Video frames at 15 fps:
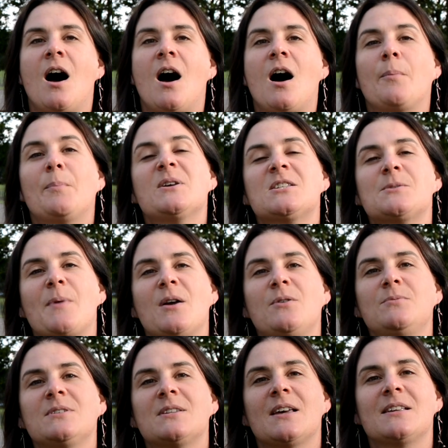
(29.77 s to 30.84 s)
our
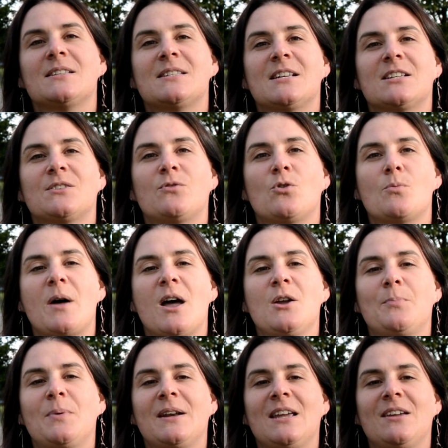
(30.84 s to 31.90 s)
postponed Sixth Form
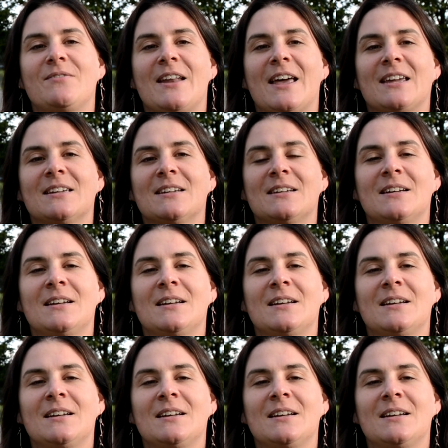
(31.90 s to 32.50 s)
open evening.